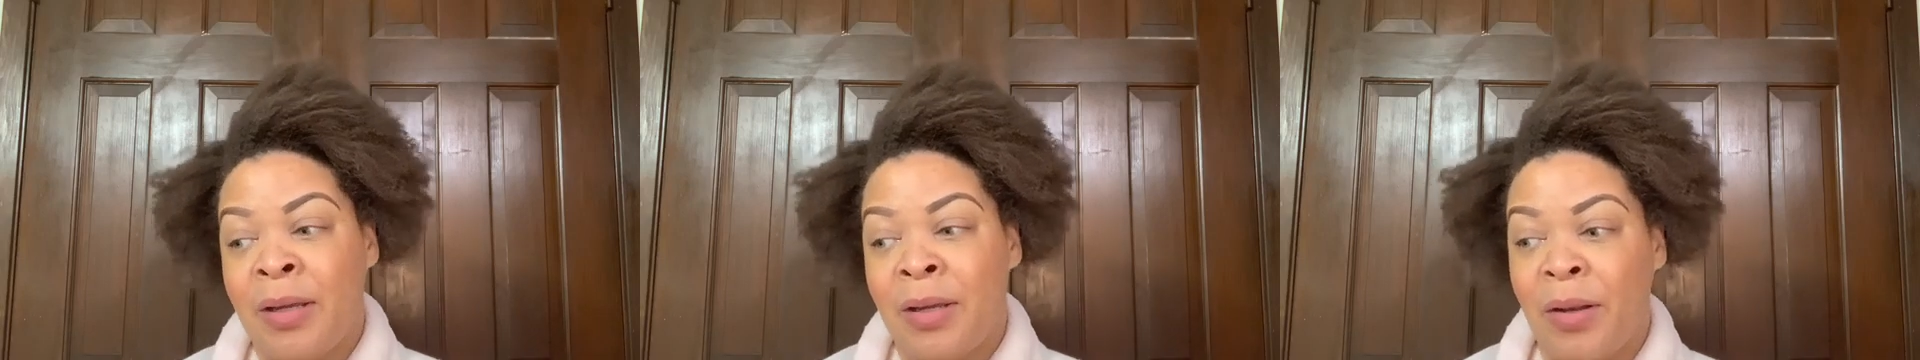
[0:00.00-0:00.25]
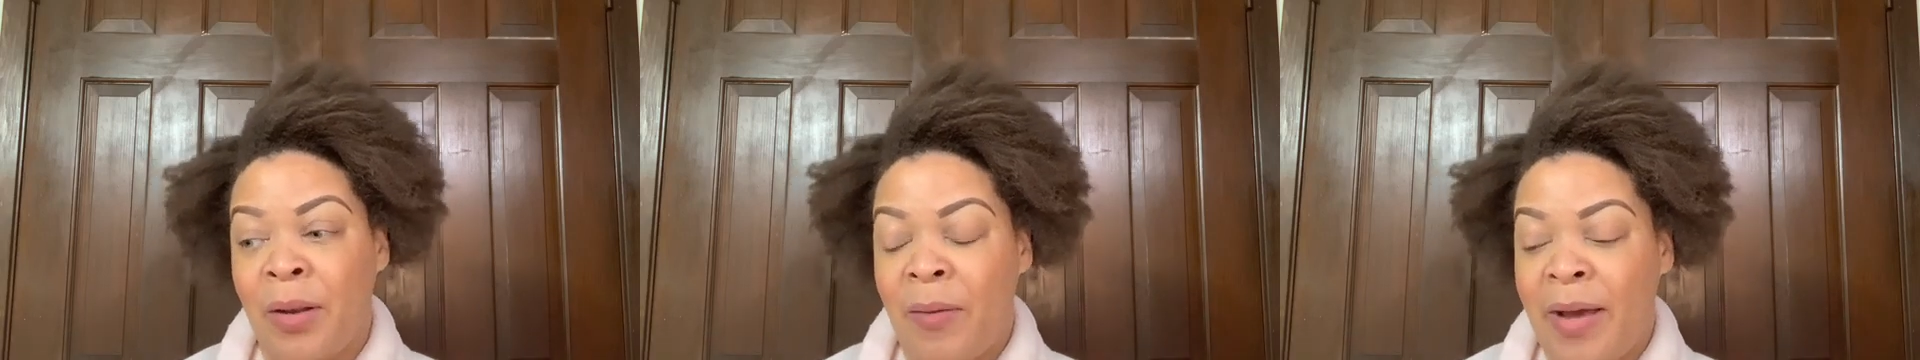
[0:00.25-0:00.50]

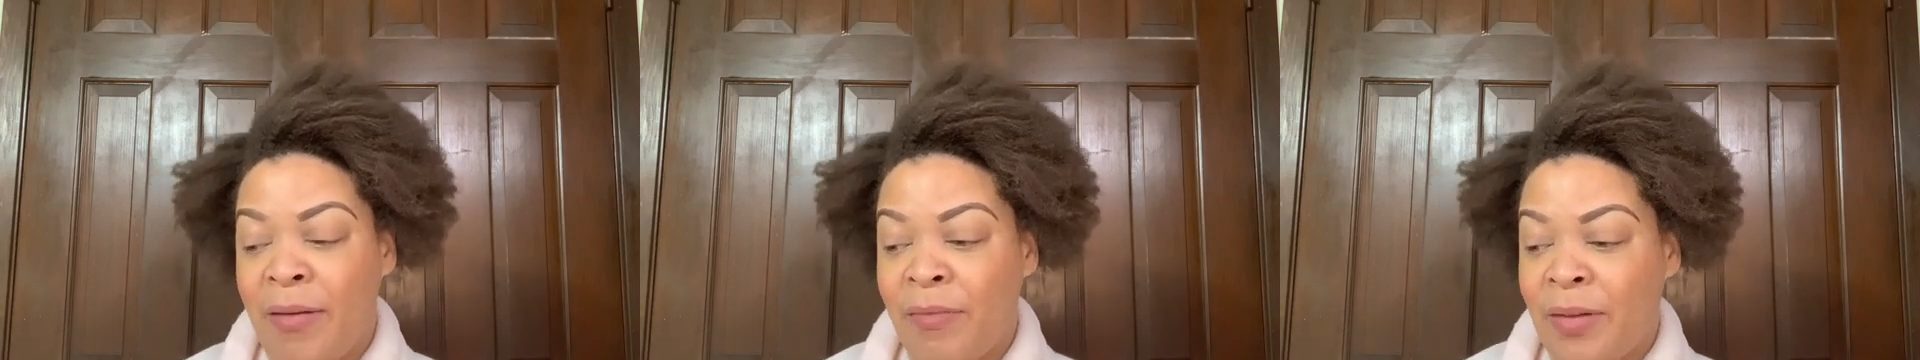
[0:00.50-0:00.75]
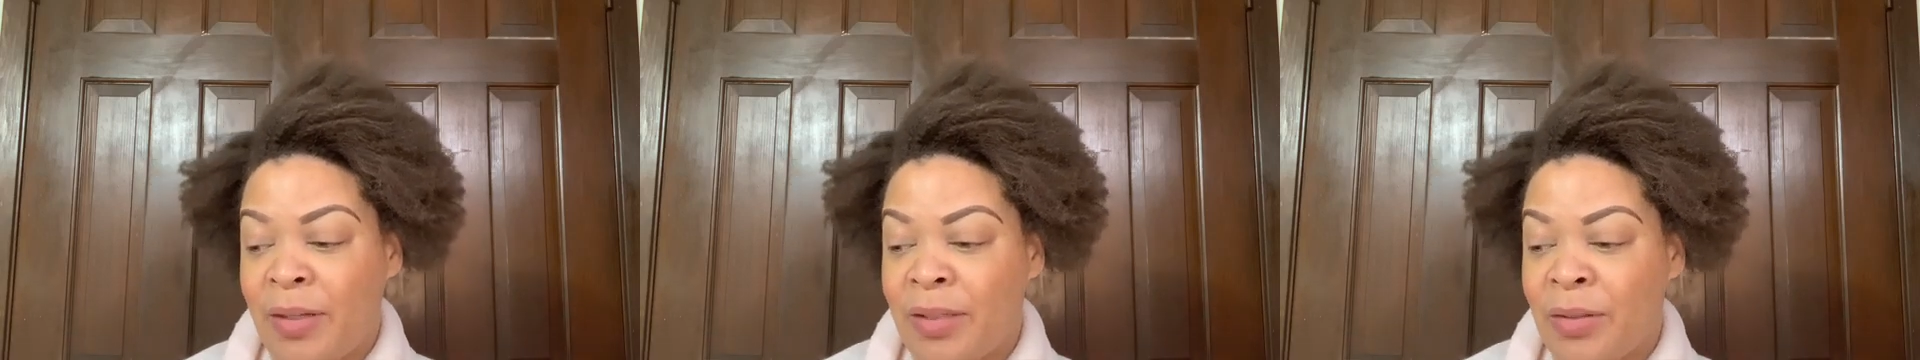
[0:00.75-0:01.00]
You know, have
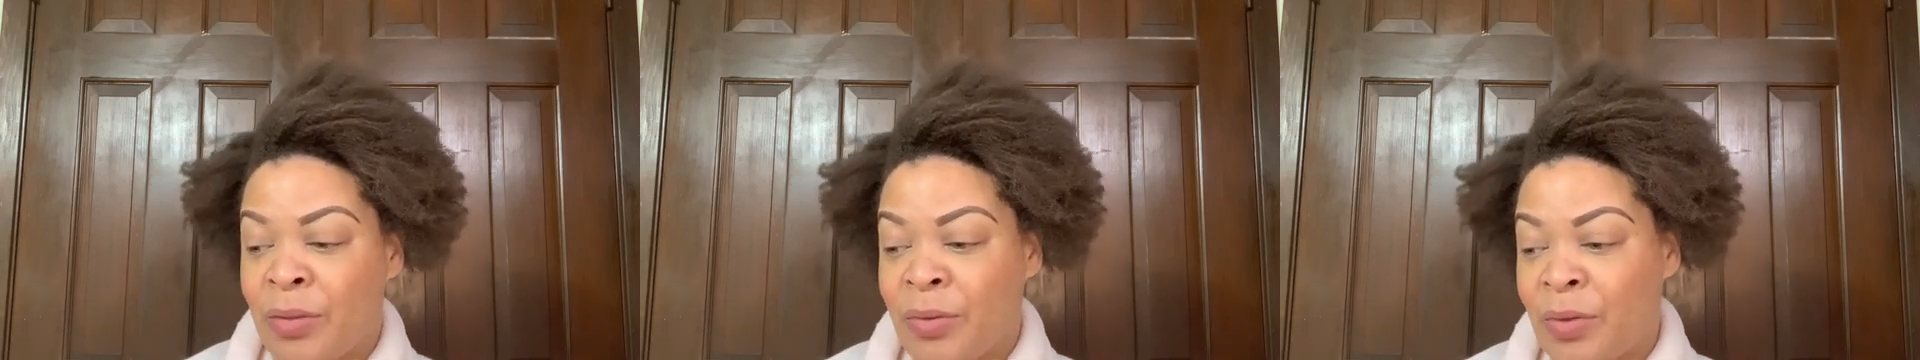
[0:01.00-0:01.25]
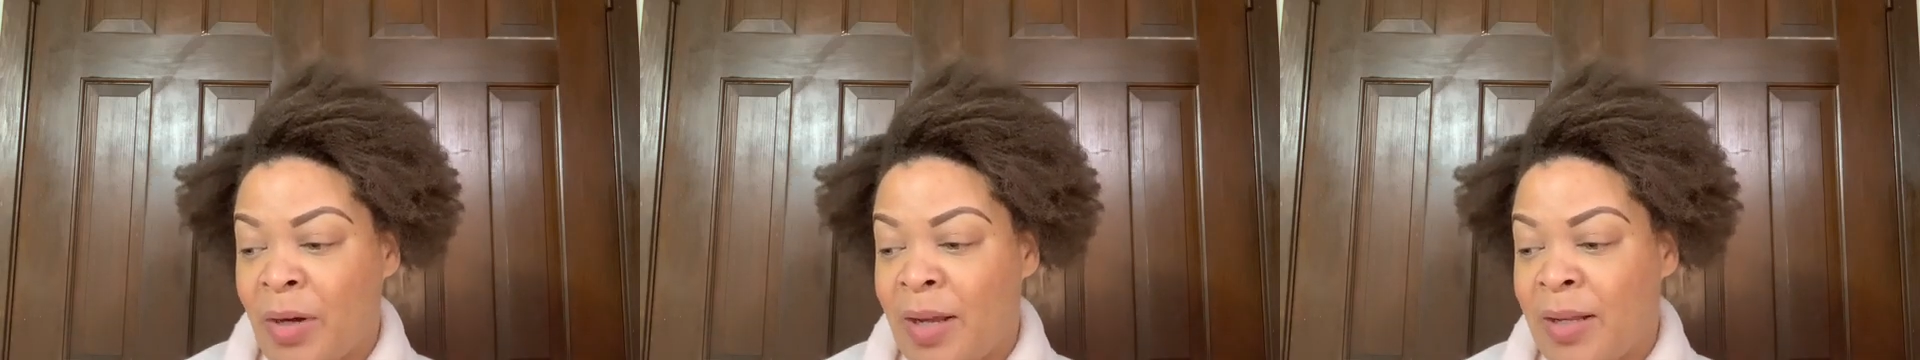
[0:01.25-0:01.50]
fun
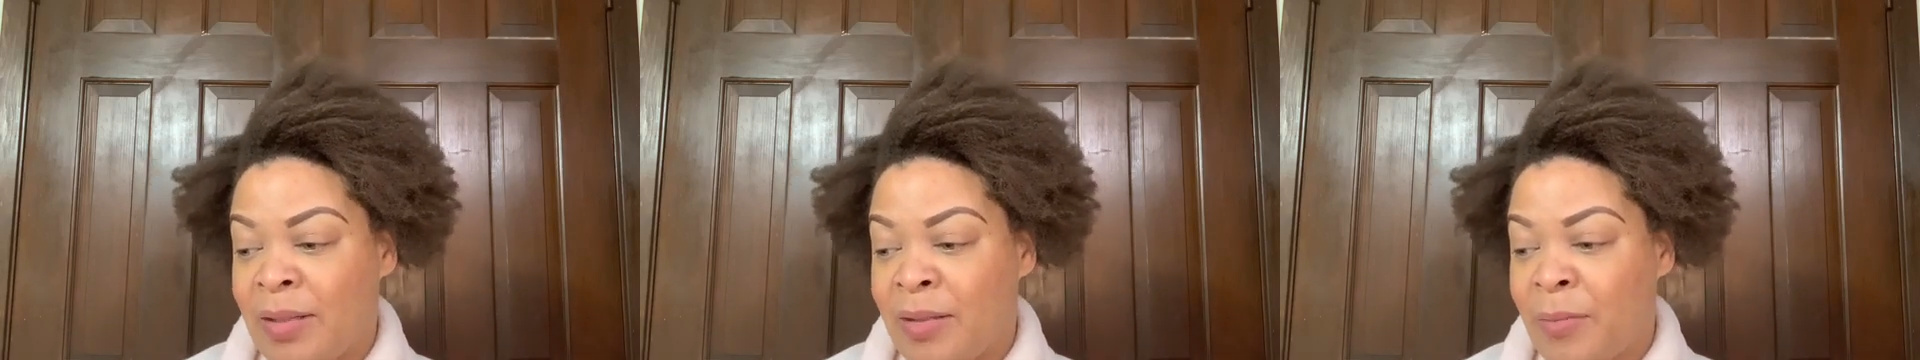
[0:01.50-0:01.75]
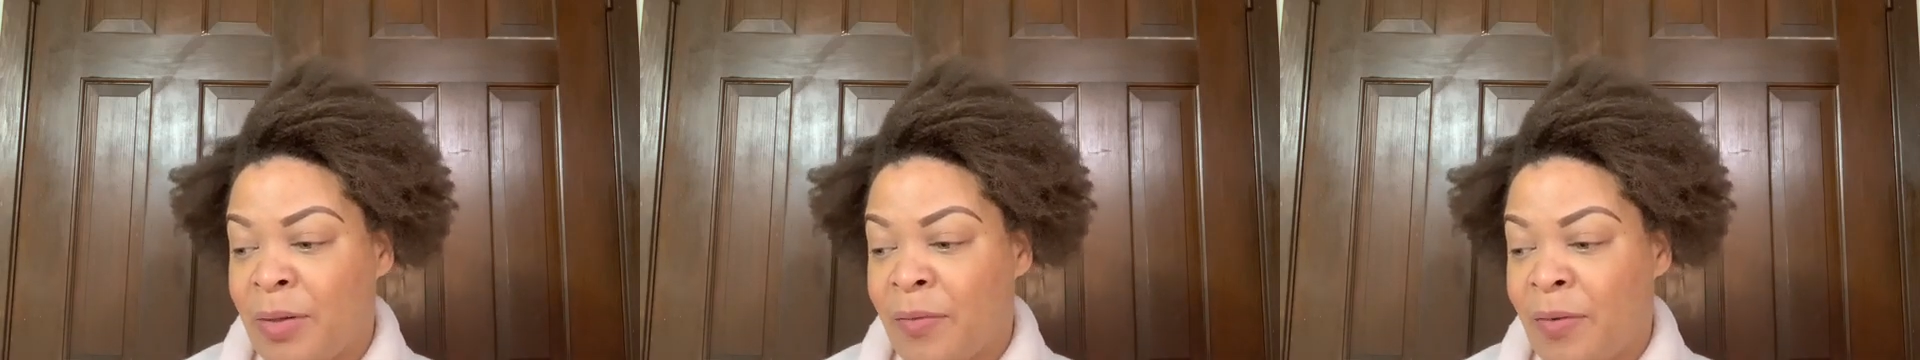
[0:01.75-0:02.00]
trying some
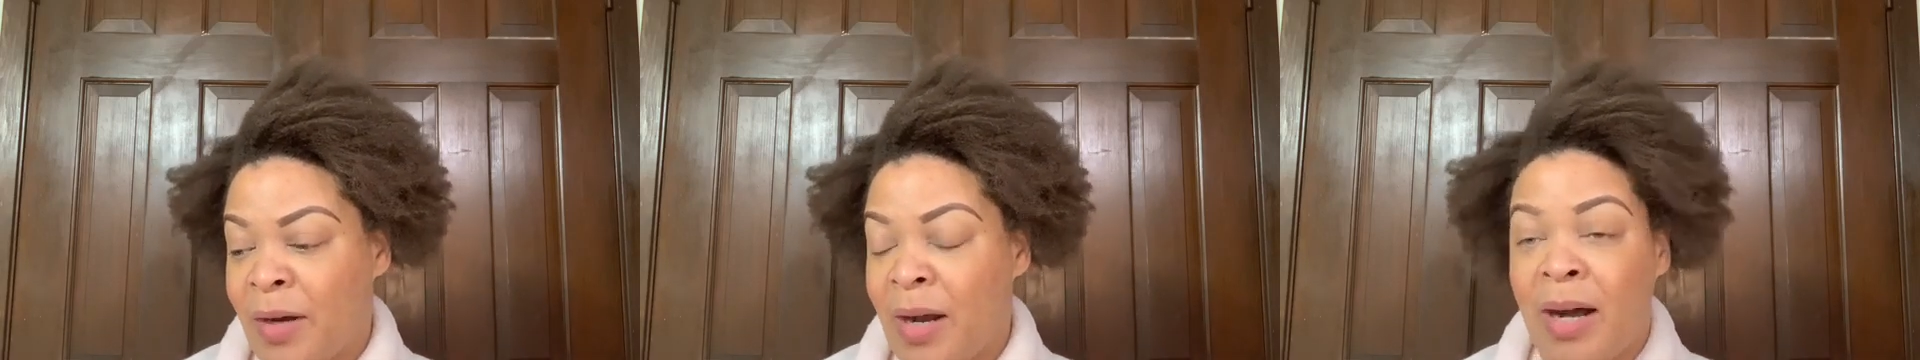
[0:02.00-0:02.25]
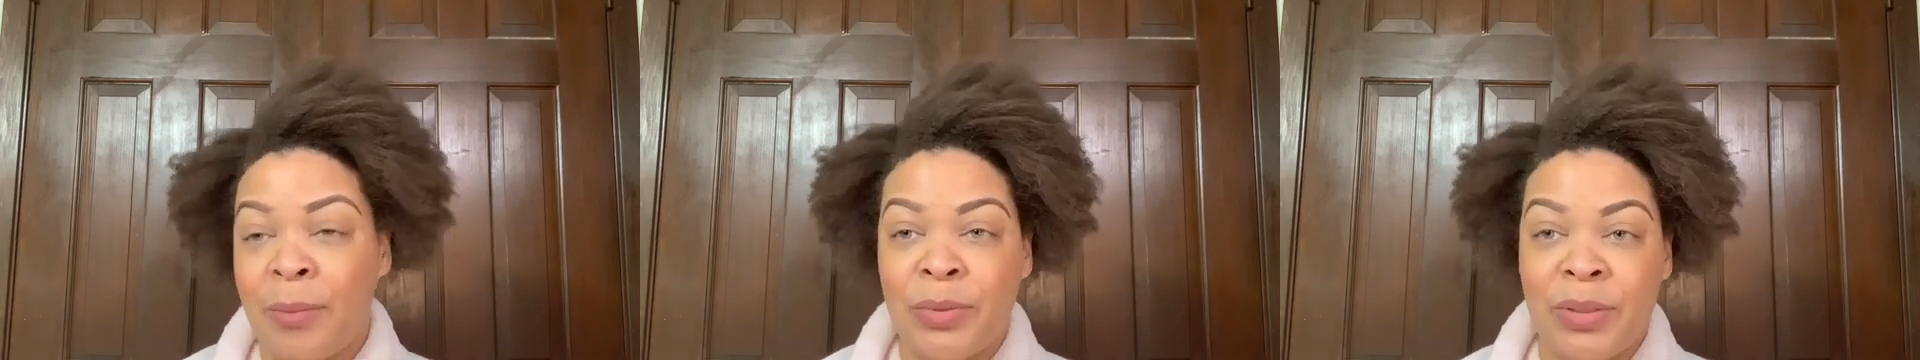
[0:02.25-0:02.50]
different
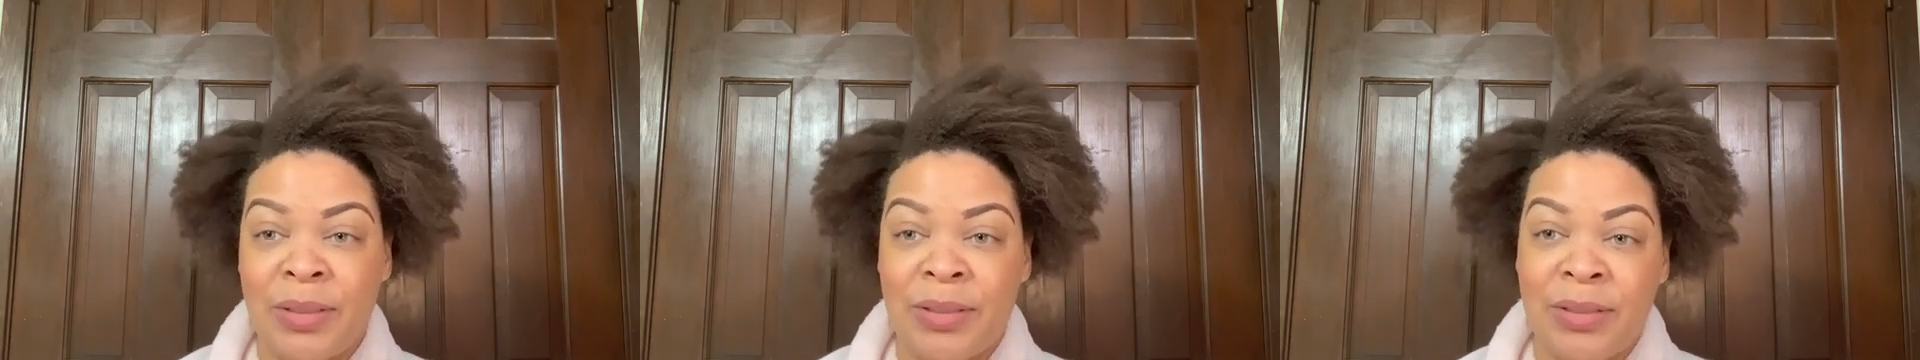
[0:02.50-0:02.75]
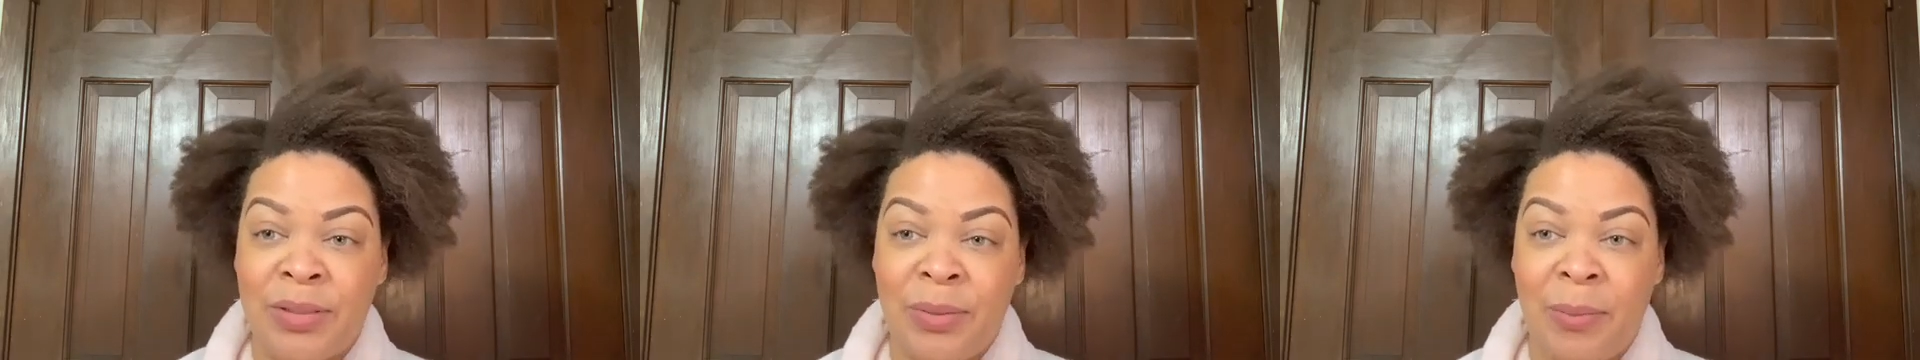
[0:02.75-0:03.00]

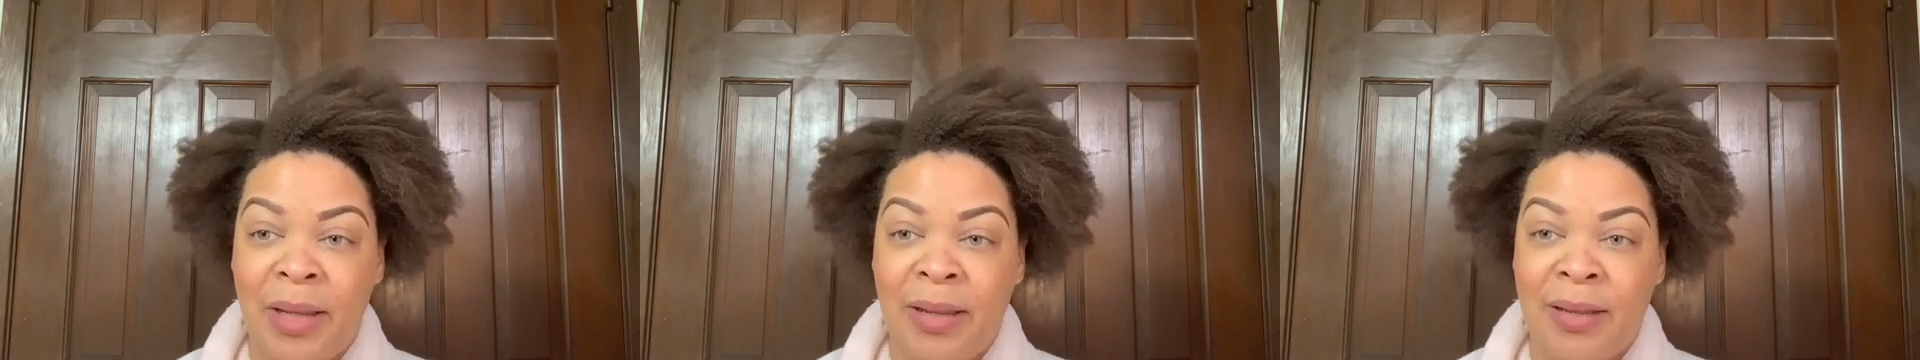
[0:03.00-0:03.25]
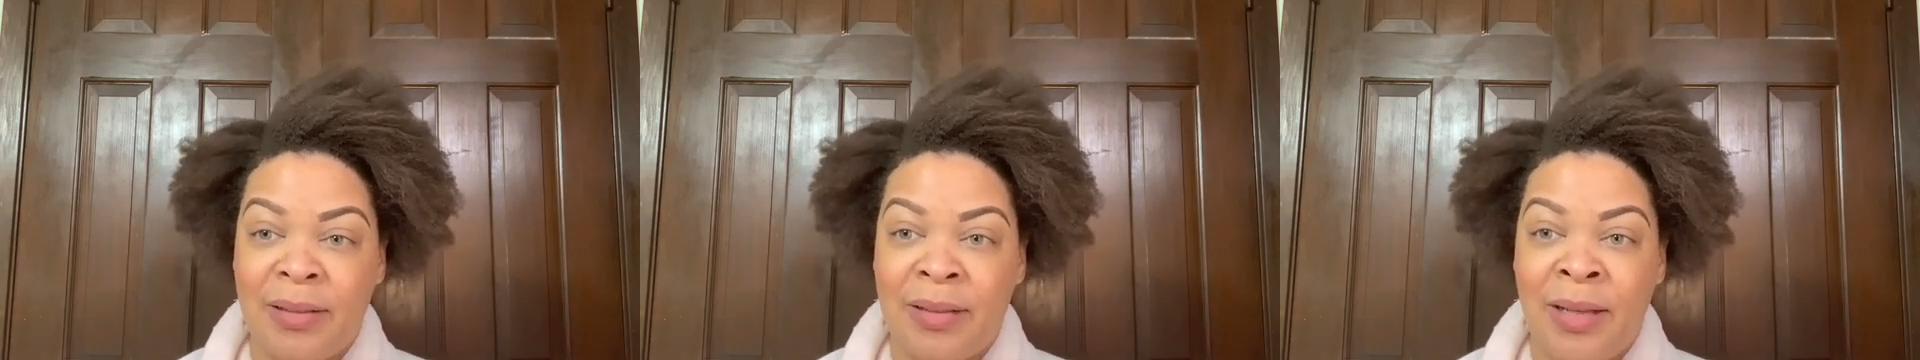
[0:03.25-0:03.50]
options to make
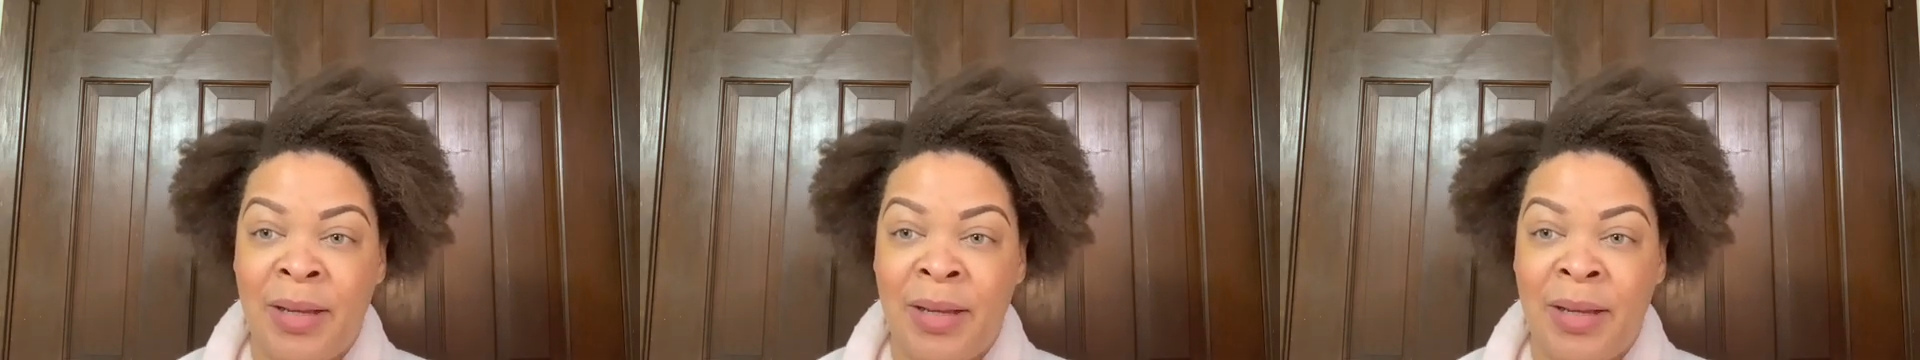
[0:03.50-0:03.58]
it